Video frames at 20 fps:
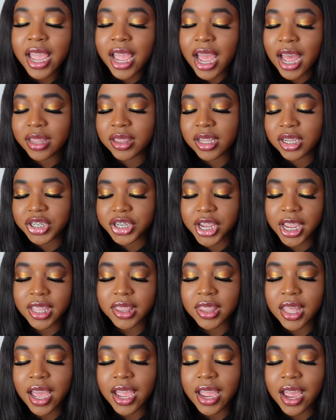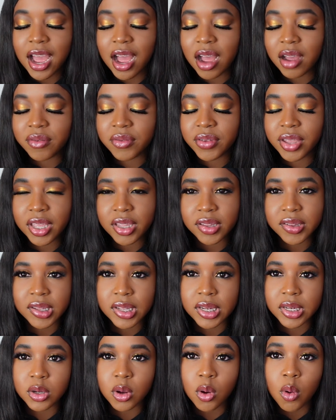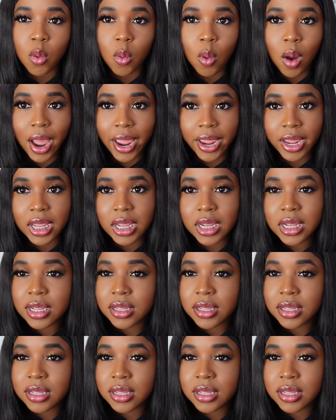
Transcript: And the shade that I have isn't quite